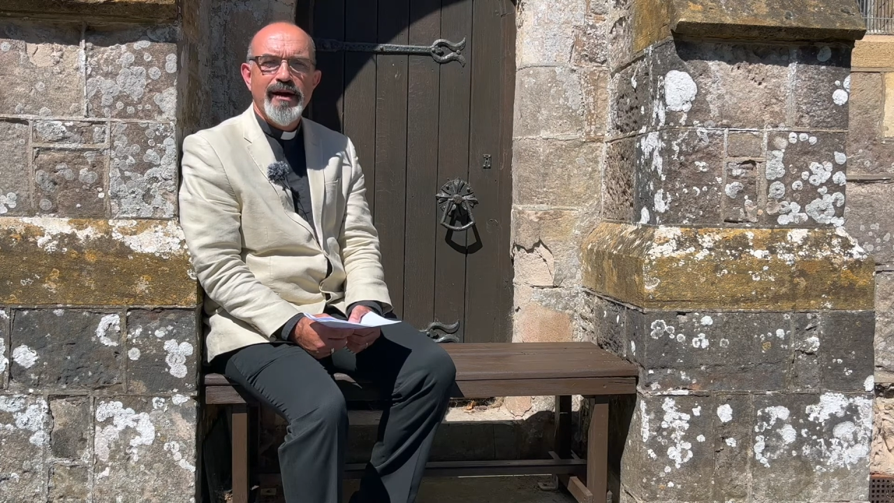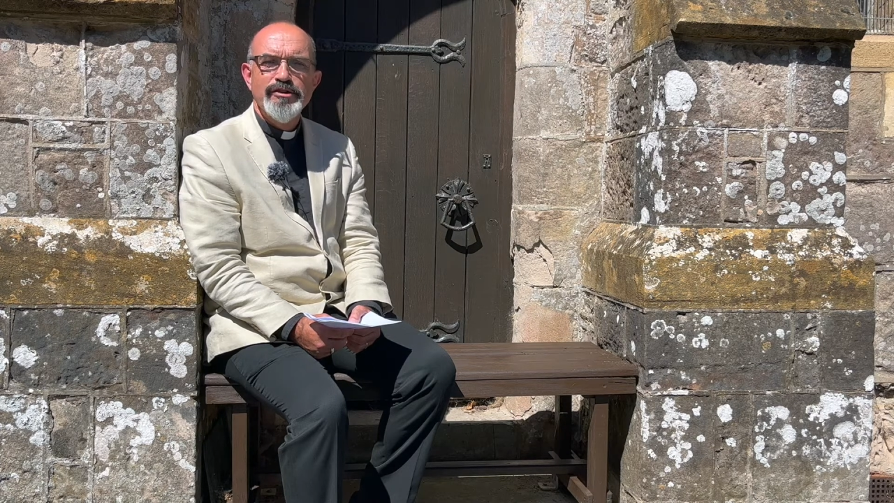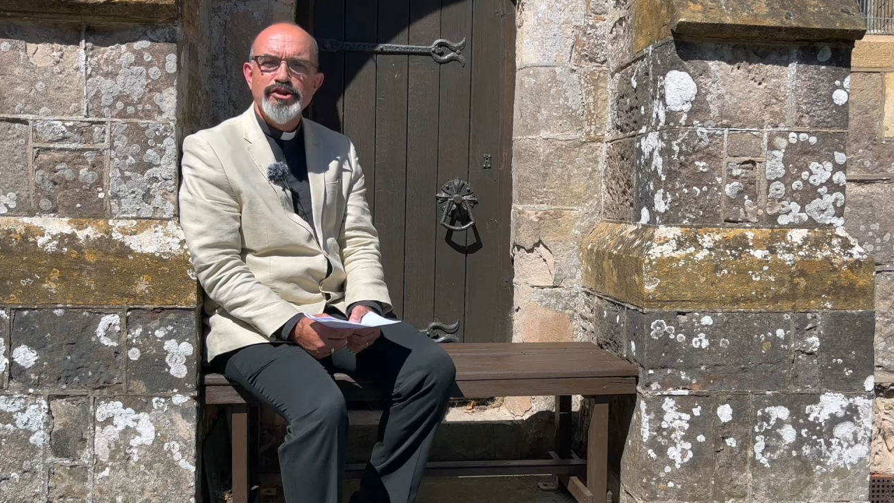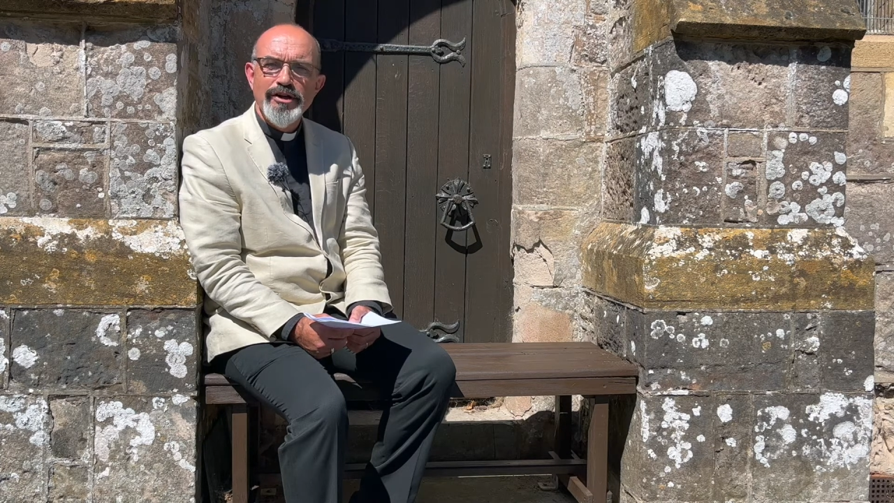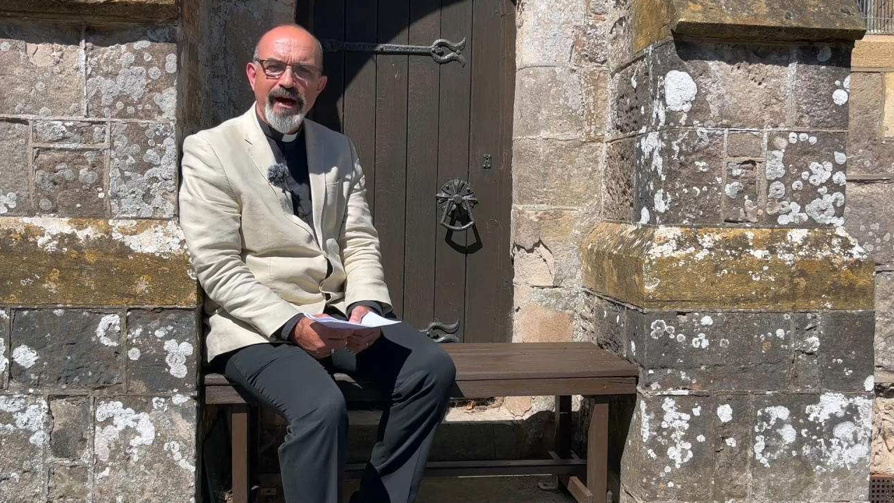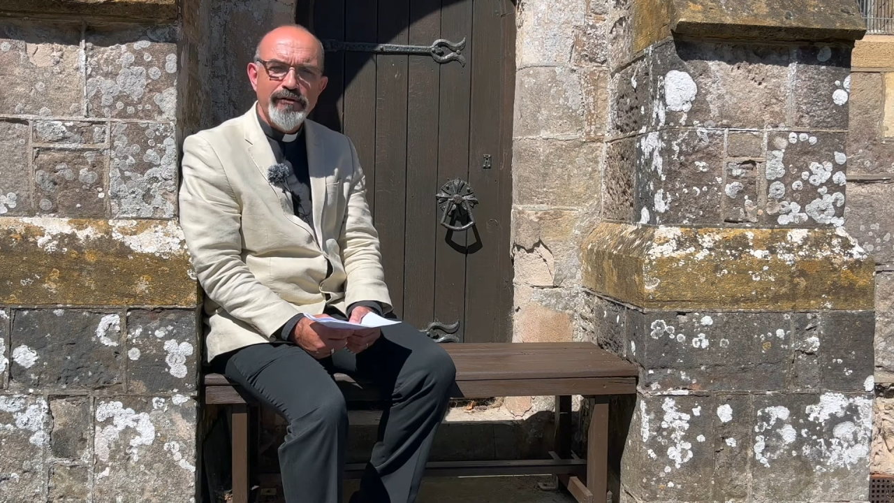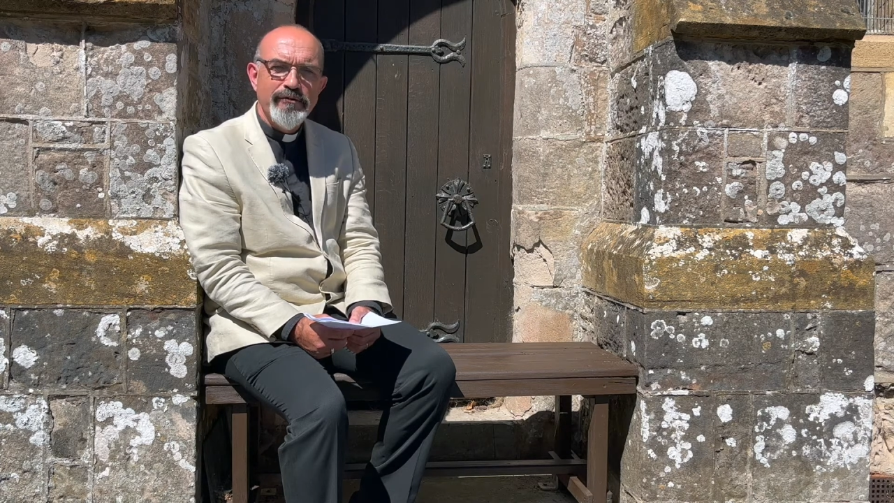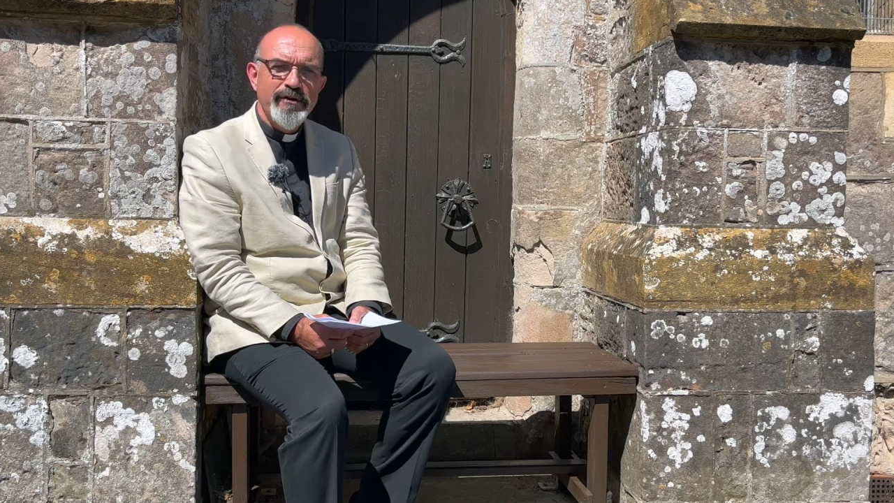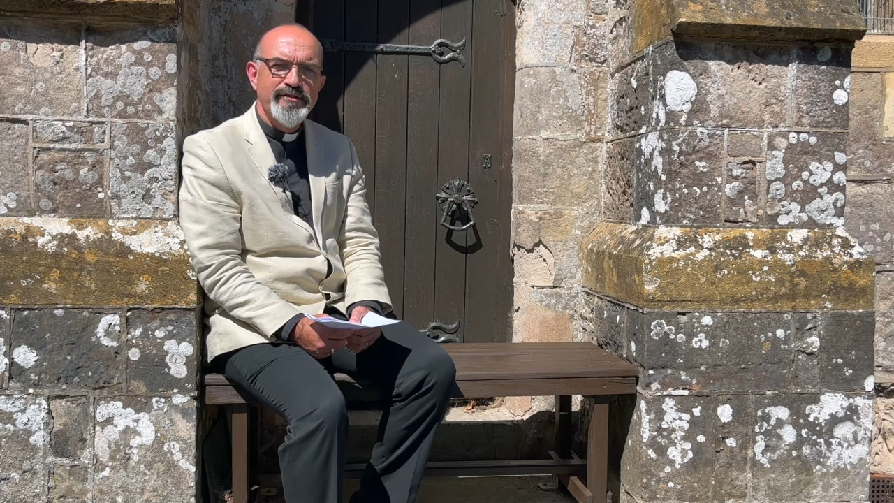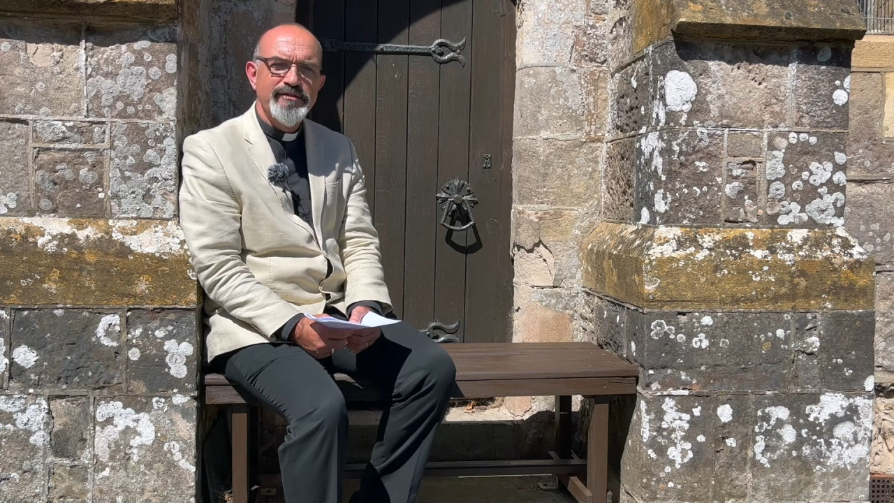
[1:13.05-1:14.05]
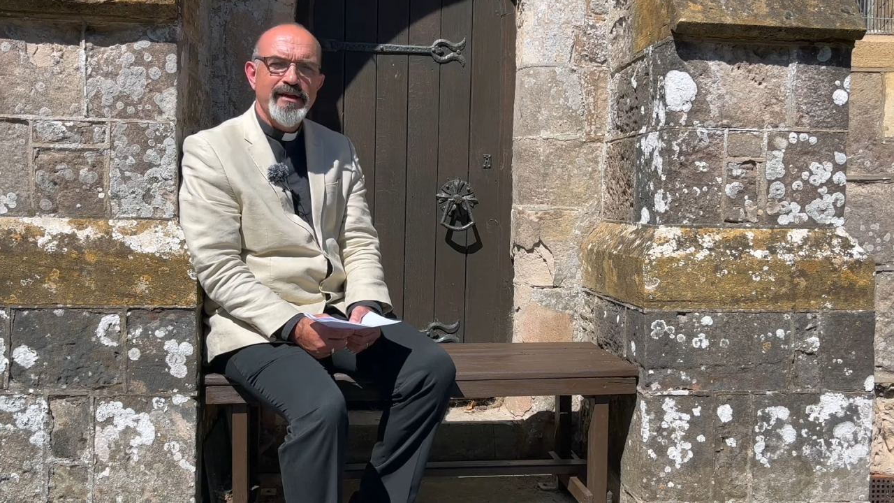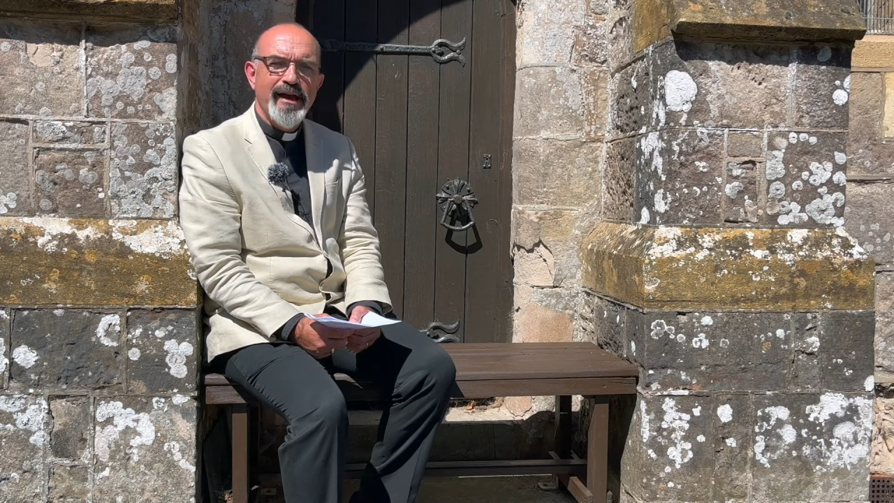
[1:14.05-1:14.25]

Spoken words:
generous